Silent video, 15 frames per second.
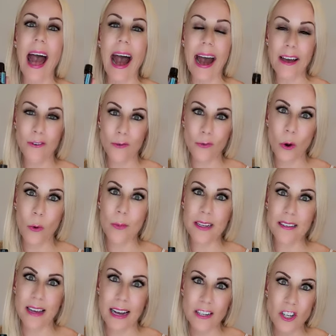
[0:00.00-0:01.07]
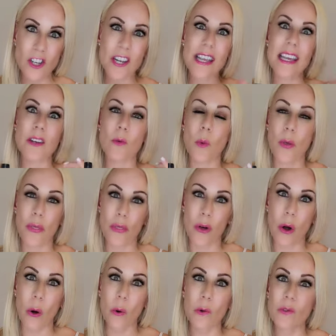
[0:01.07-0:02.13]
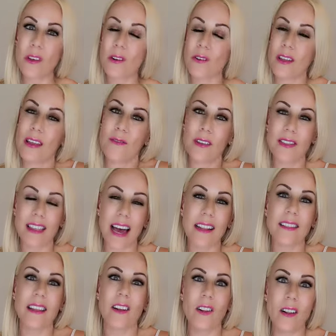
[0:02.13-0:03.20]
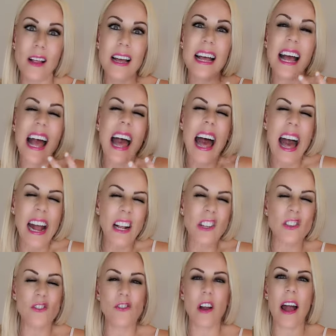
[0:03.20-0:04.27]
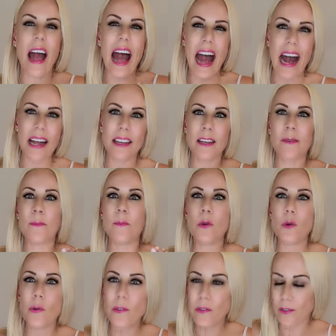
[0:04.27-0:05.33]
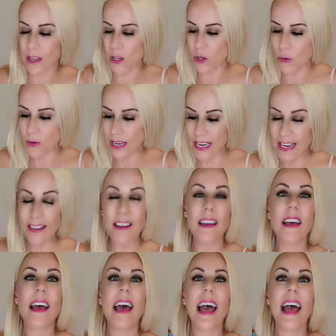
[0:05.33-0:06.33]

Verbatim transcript: Add AromaTouch in with those. It'll give it that little extra added boost that you need.